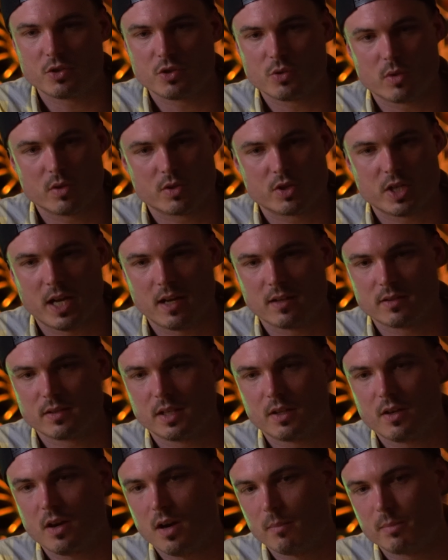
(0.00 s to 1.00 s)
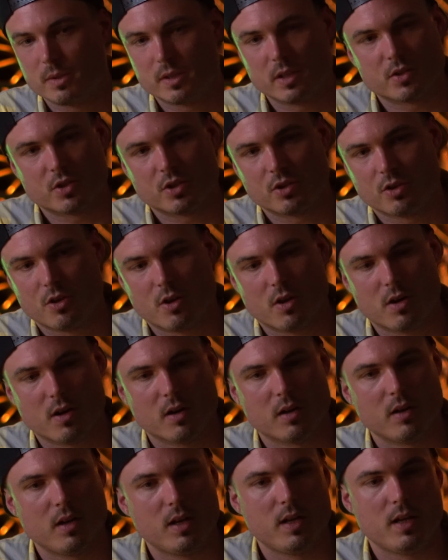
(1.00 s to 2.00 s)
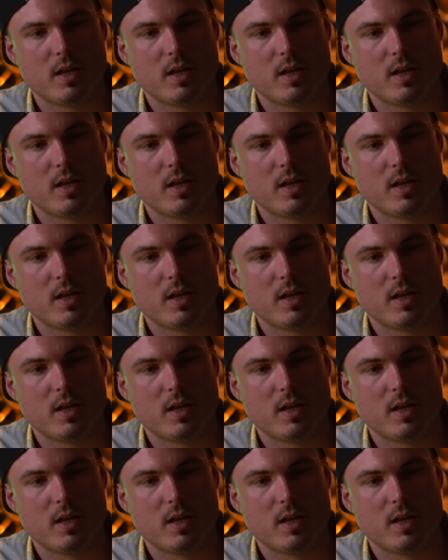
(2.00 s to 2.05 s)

short chassis competition car